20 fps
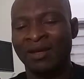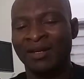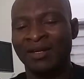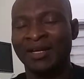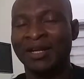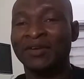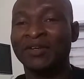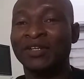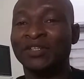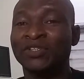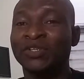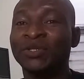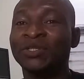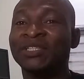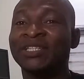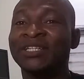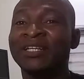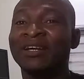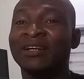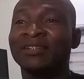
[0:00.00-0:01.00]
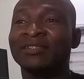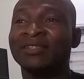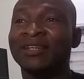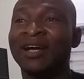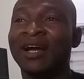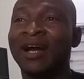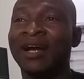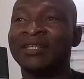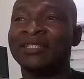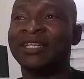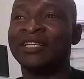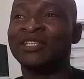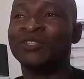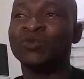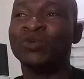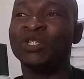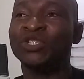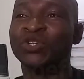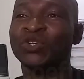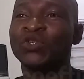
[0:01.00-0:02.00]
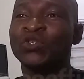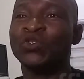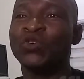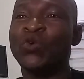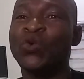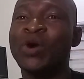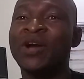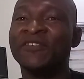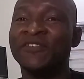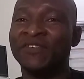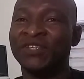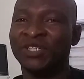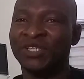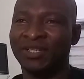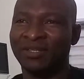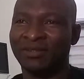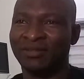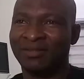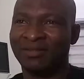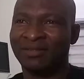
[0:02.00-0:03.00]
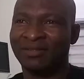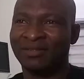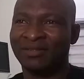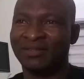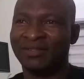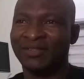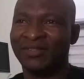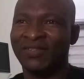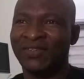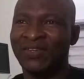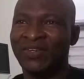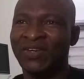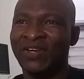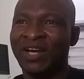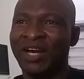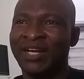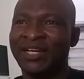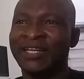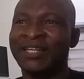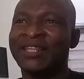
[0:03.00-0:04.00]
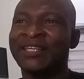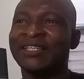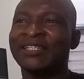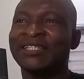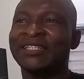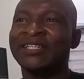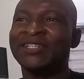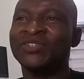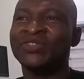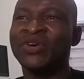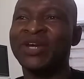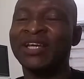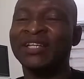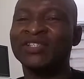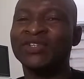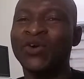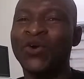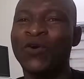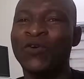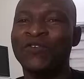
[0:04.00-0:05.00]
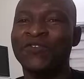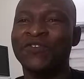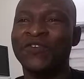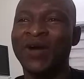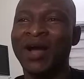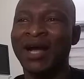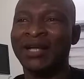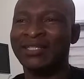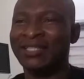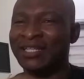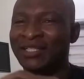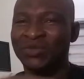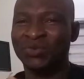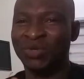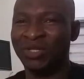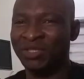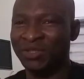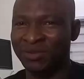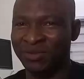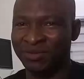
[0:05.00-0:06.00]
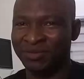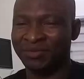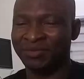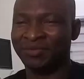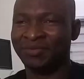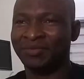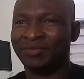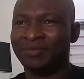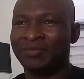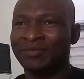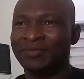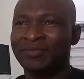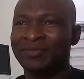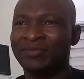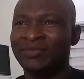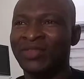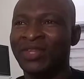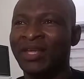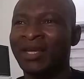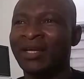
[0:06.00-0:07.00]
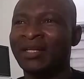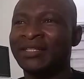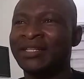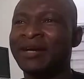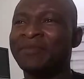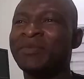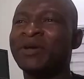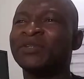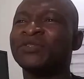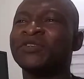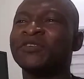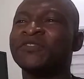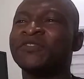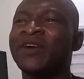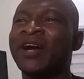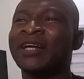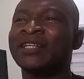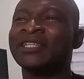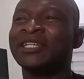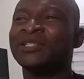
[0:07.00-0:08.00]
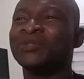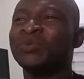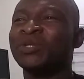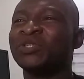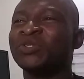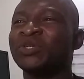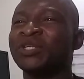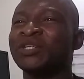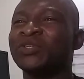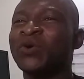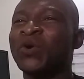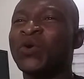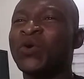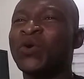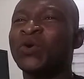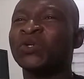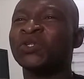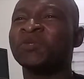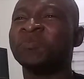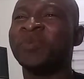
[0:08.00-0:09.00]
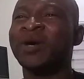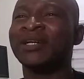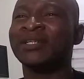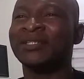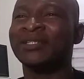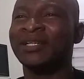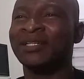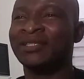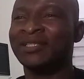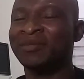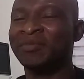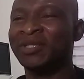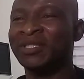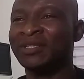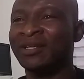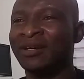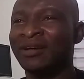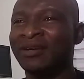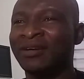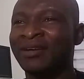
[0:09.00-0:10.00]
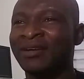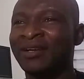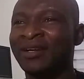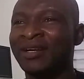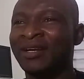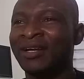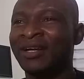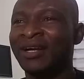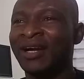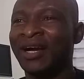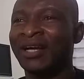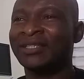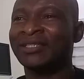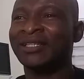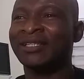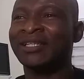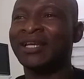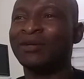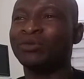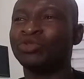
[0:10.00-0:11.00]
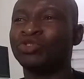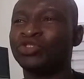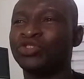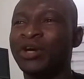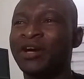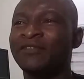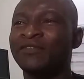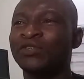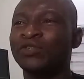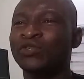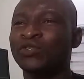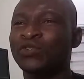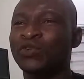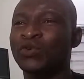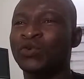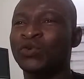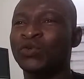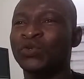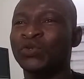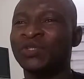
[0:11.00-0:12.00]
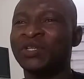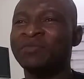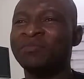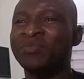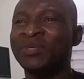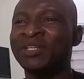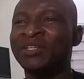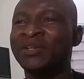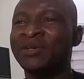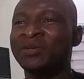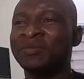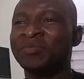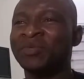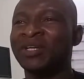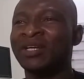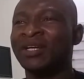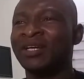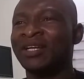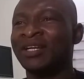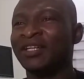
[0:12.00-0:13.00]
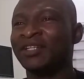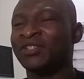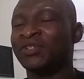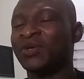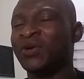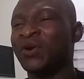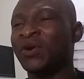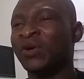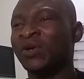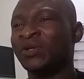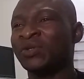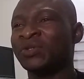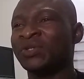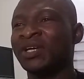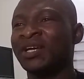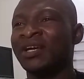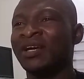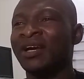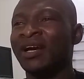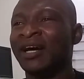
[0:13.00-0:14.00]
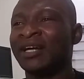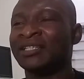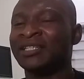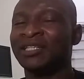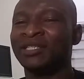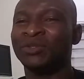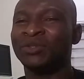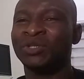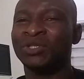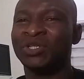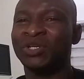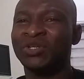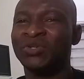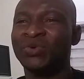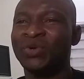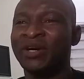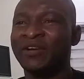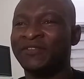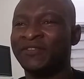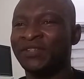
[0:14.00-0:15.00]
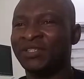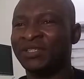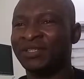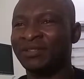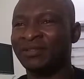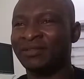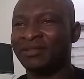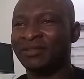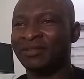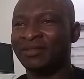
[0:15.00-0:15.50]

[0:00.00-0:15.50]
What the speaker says: Now, there's such thing as attenuation coefficient, and it is the rate of attenuation. The amount of attenuation that occurs per centimeter as the sound travels through the medium is called attenuation coefficient.